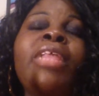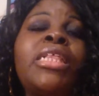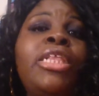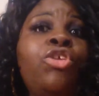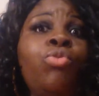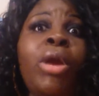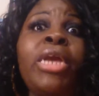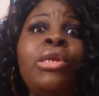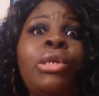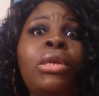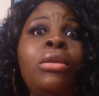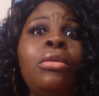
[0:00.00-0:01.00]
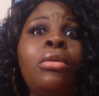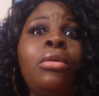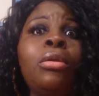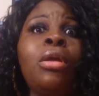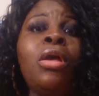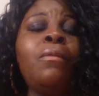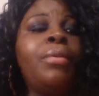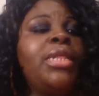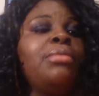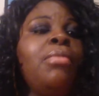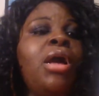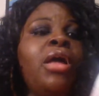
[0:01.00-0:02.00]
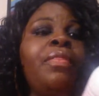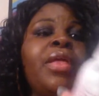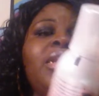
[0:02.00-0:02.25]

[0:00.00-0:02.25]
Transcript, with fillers: situation for this month,